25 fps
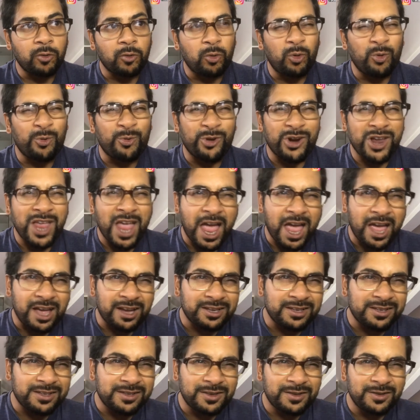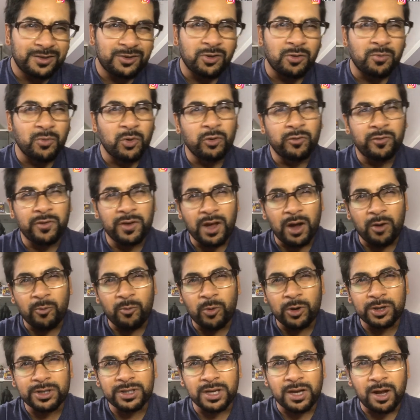or react to a movie I
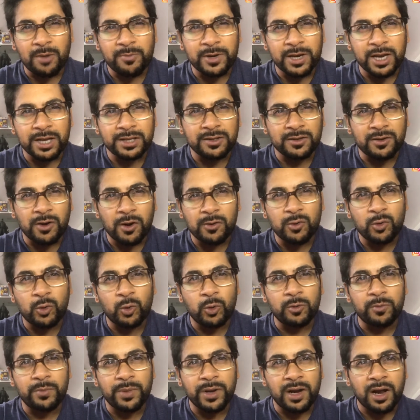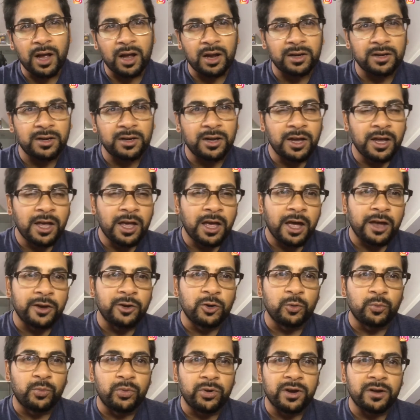watched a couple of days ago called Bilal, A
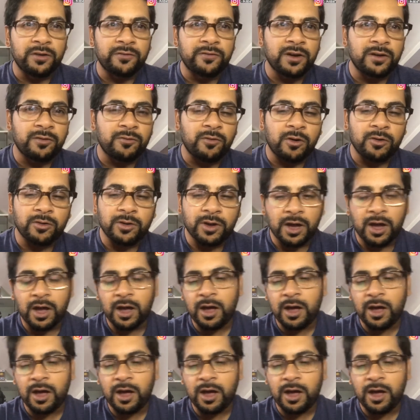New Breed of Hero.